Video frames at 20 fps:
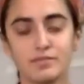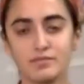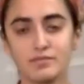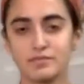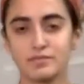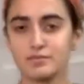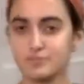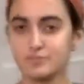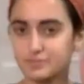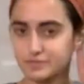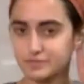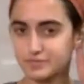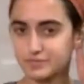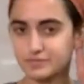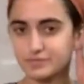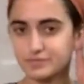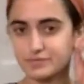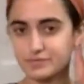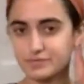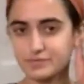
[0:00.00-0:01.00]

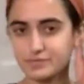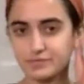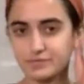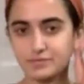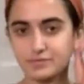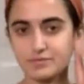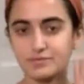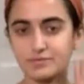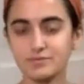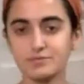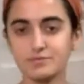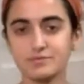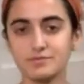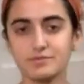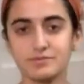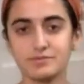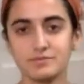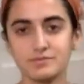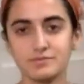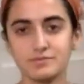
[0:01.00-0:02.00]

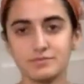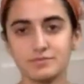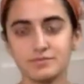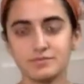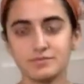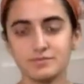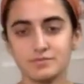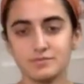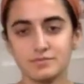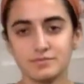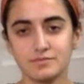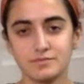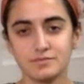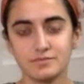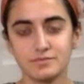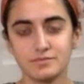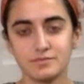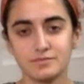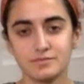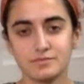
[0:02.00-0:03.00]

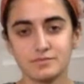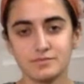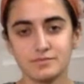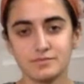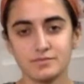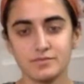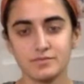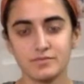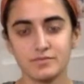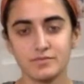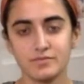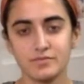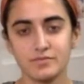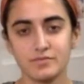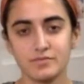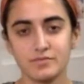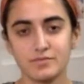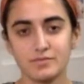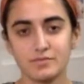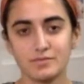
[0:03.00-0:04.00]

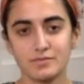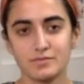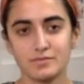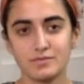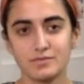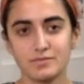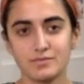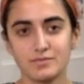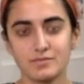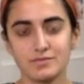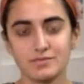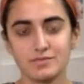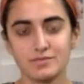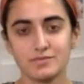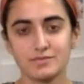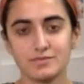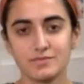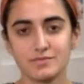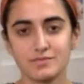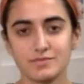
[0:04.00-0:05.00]

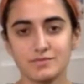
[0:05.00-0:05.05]
(no one is talking)